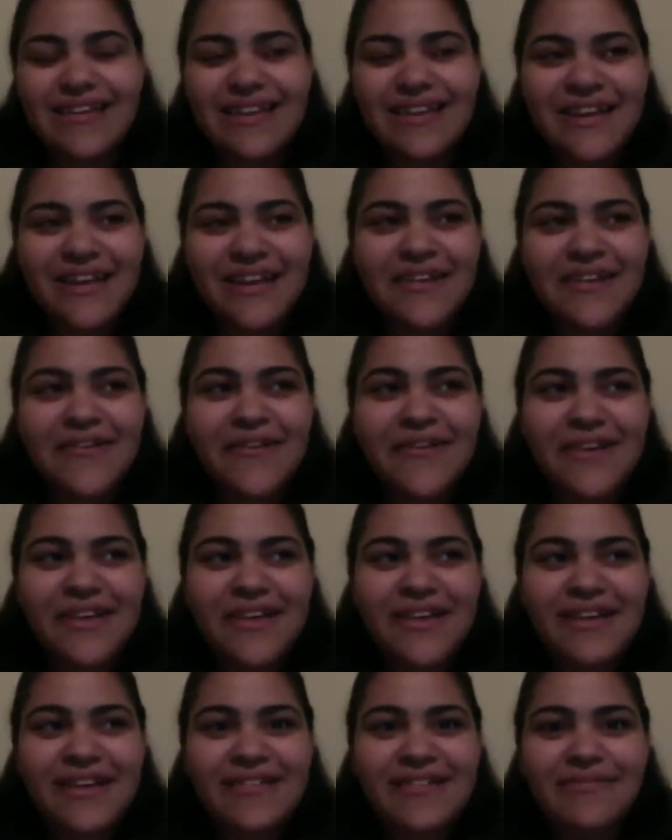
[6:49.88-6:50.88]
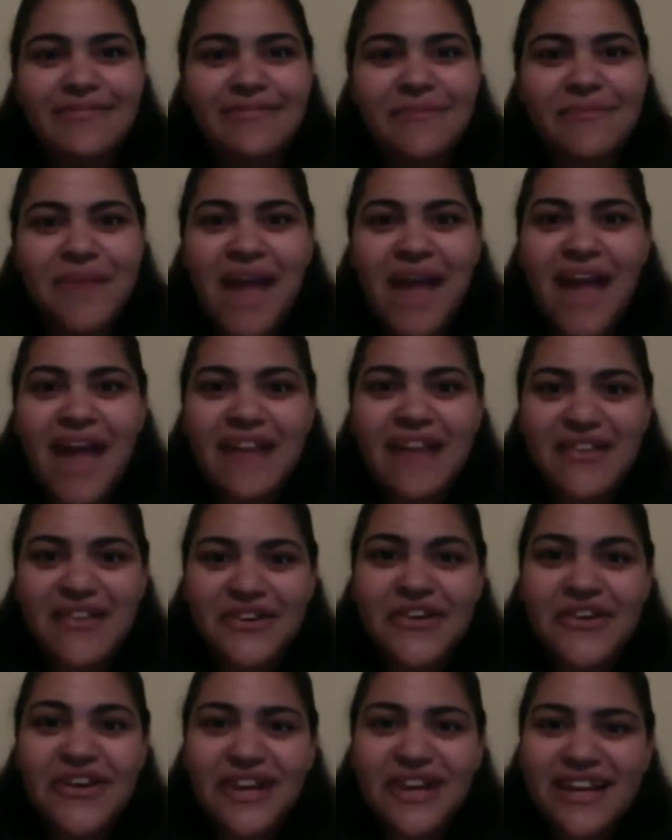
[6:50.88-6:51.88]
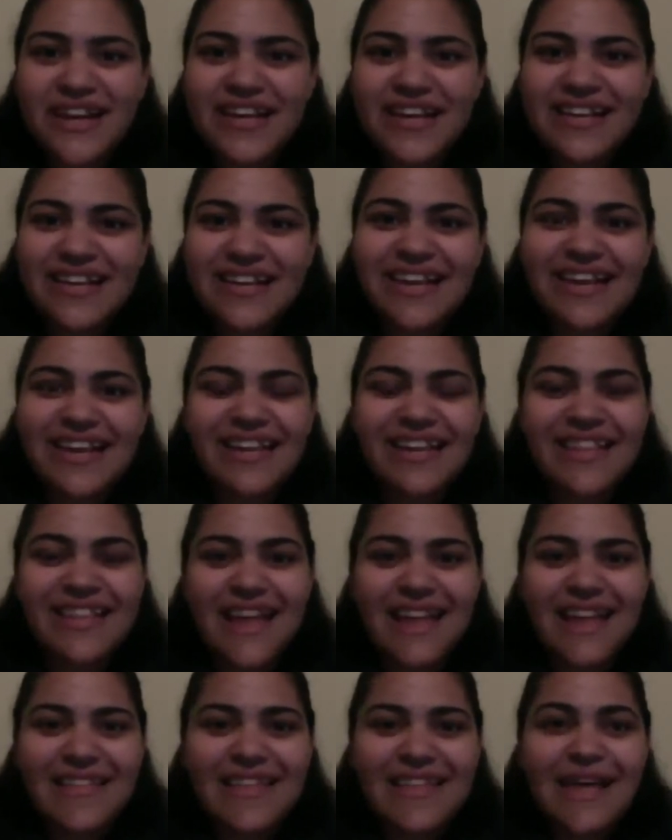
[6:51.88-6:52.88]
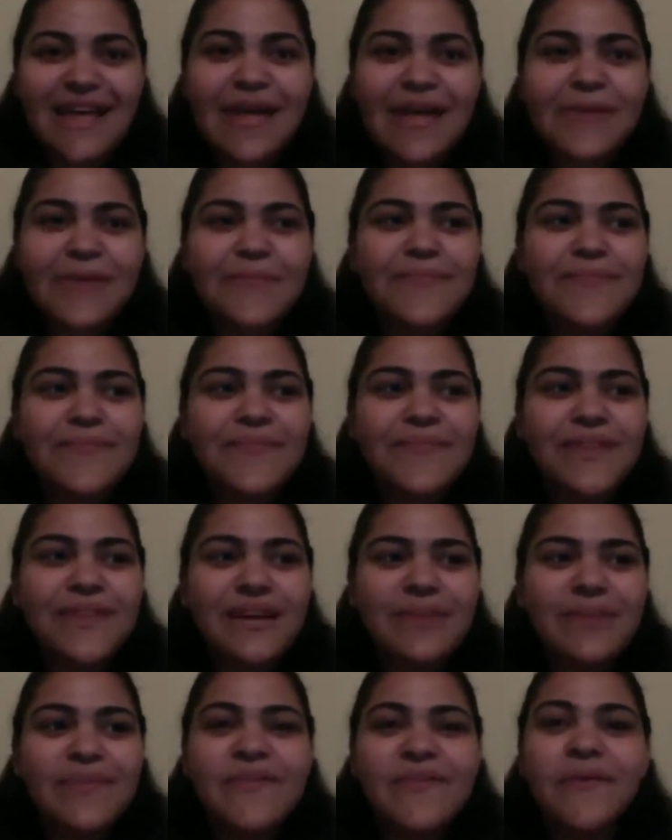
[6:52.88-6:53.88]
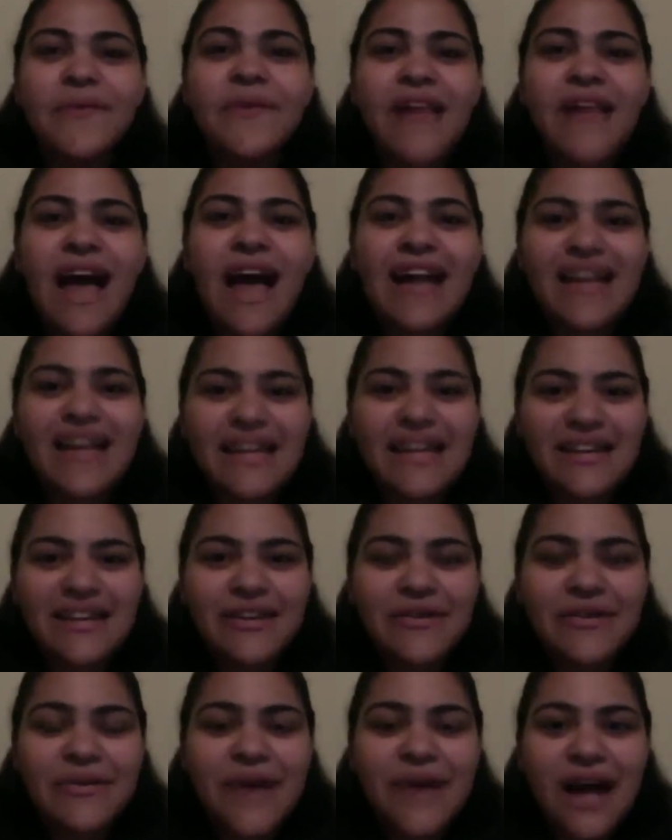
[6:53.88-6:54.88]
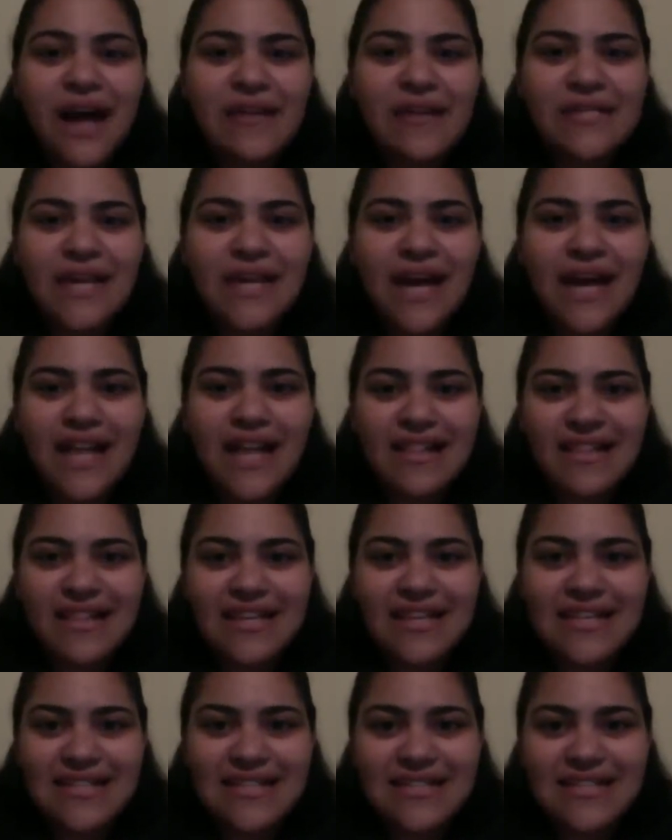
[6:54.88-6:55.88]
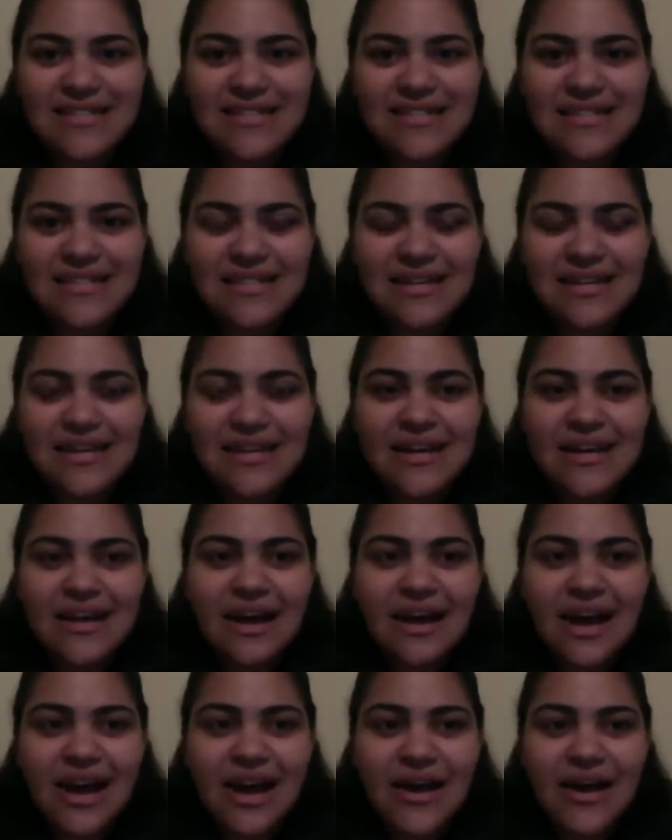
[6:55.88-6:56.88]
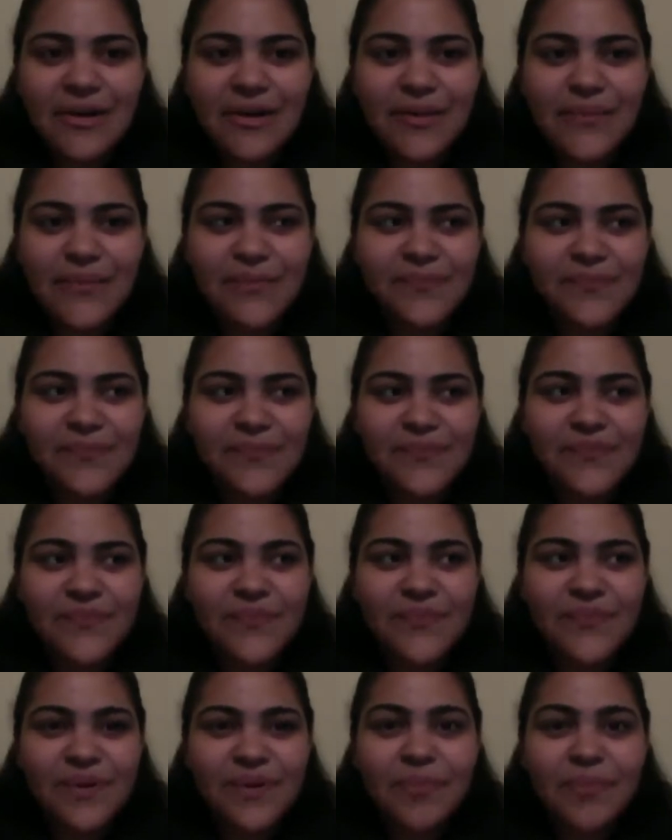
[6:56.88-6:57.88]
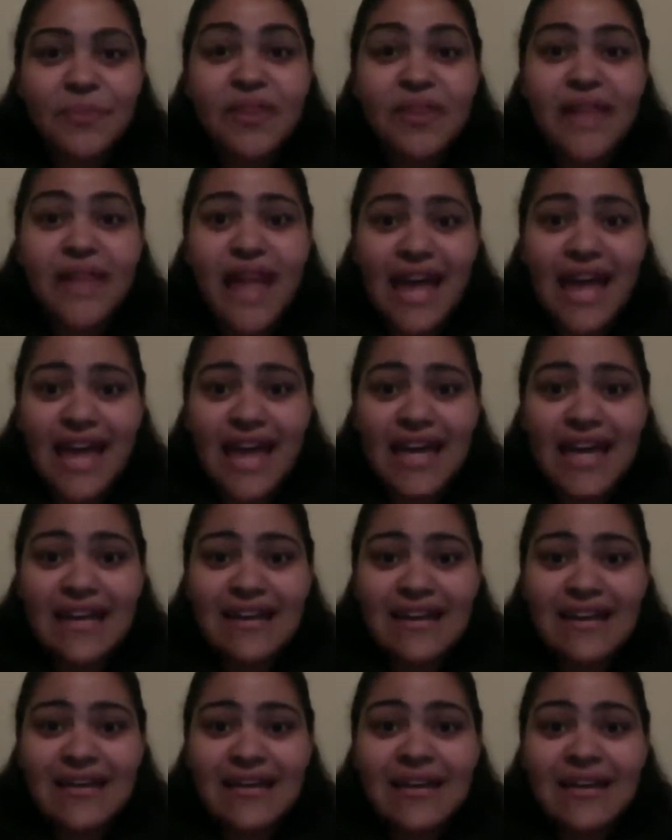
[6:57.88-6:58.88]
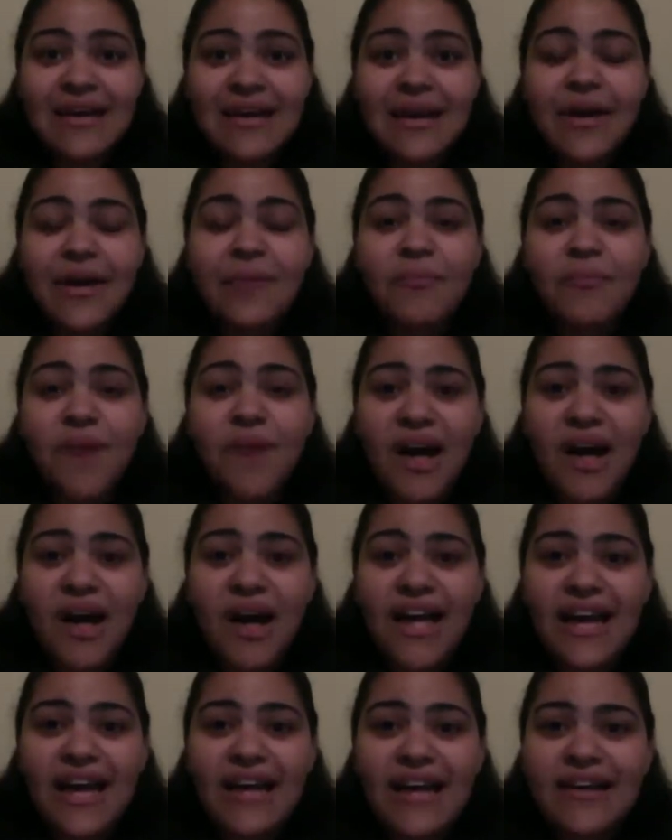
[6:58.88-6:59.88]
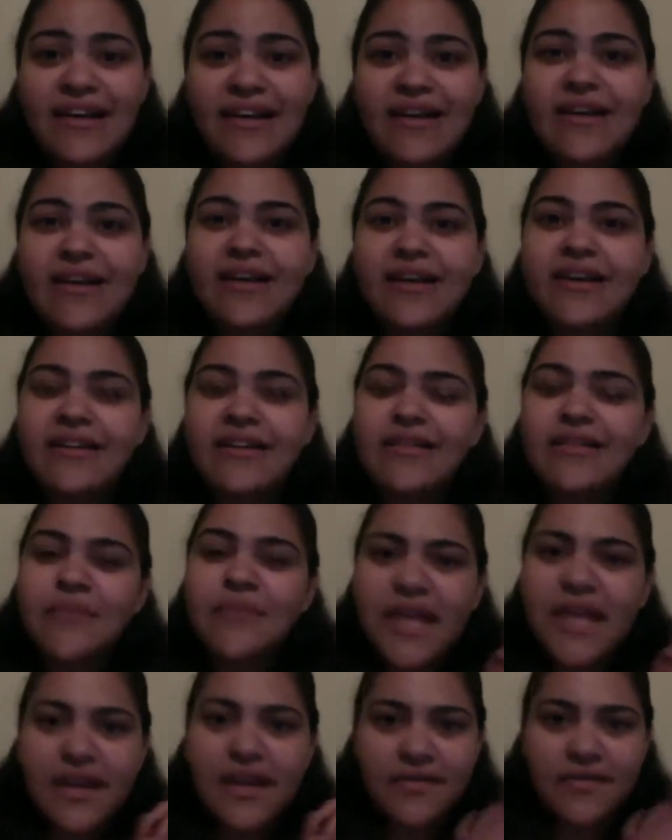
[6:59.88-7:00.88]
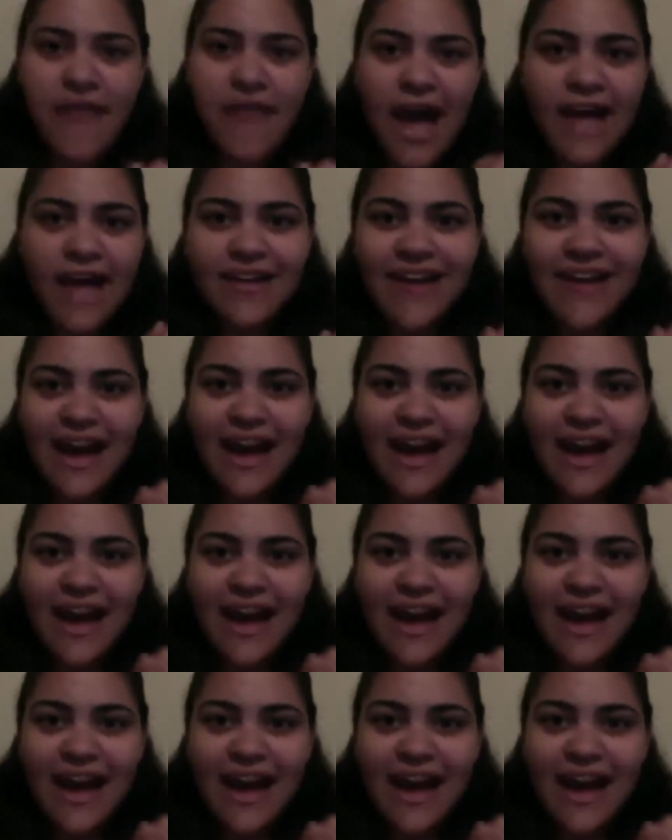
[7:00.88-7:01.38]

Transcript: you know, and and good and I like them. And I'm so glad Inho got to at least um play. But speaking of that,